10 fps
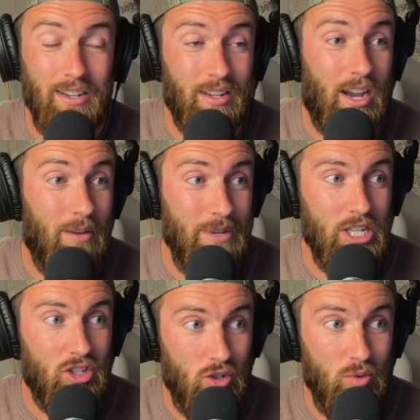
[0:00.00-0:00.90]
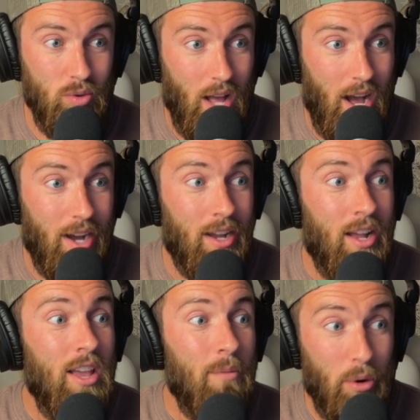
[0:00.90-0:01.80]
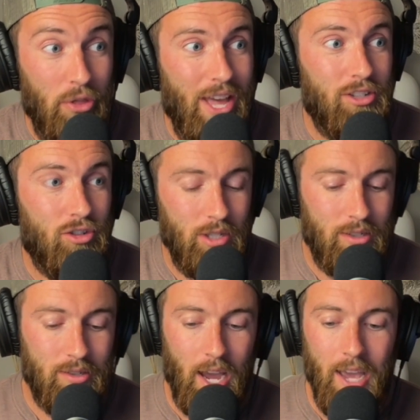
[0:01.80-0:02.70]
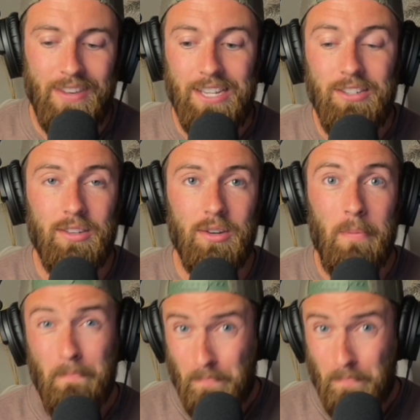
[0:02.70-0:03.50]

and come into law. But with that, Drew, let's dive into